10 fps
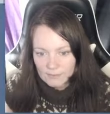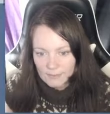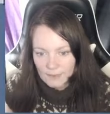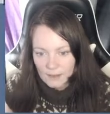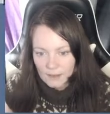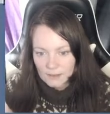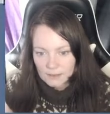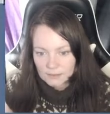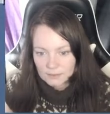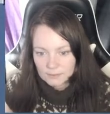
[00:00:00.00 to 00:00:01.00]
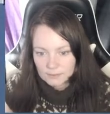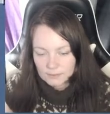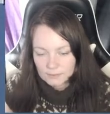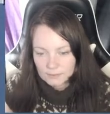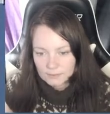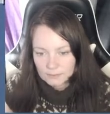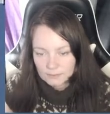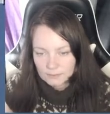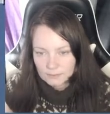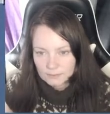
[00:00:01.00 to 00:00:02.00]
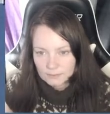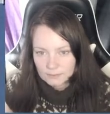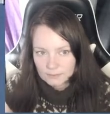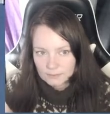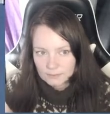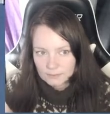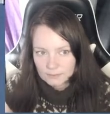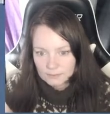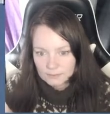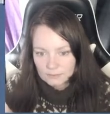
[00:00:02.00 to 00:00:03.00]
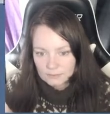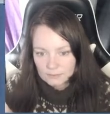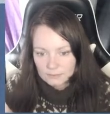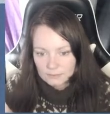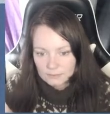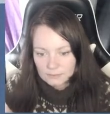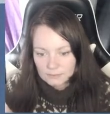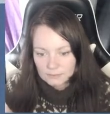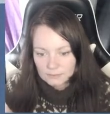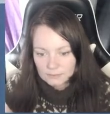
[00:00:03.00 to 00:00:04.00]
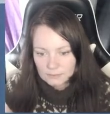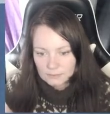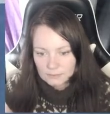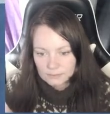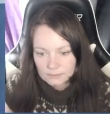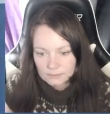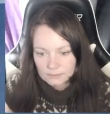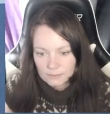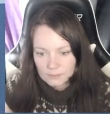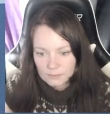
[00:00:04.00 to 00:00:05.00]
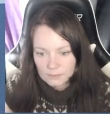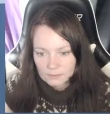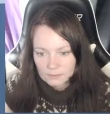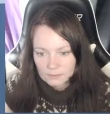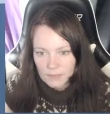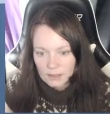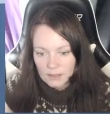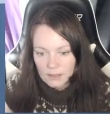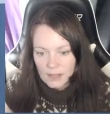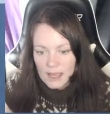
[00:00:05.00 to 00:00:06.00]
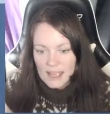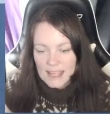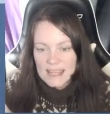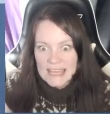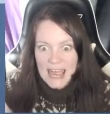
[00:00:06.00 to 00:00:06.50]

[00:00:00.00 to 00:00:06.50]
No one is speaking in this clip.